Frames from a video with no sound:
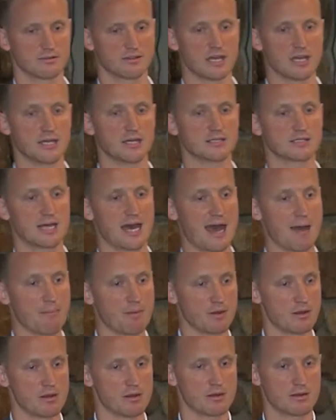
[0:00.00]
things
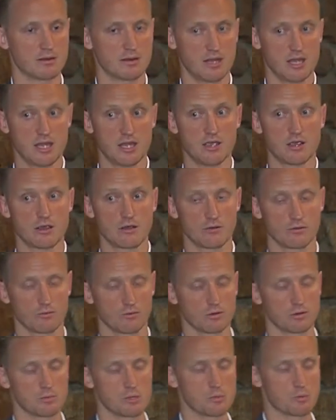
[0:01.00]
happening here
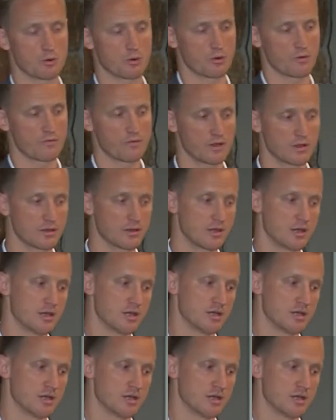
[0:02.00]
with buprenorphine.